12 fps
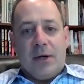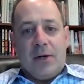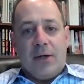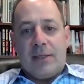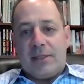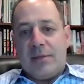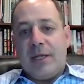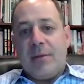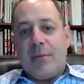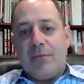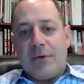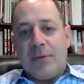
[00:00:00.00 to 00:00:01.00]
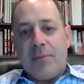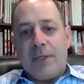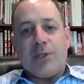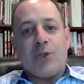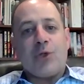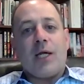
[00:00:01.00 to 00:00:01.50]
earnouts can become a very big
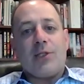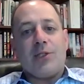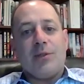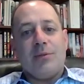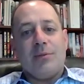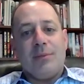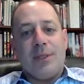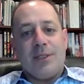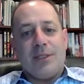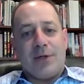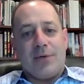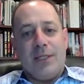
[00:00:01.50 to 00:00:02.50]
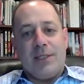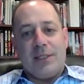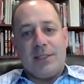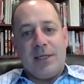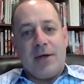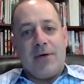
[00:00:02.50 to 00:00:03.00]
distraction because it creates a
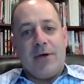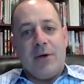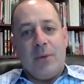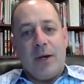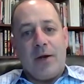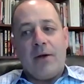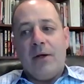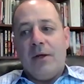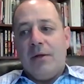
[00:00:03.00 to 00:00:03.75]
scenario where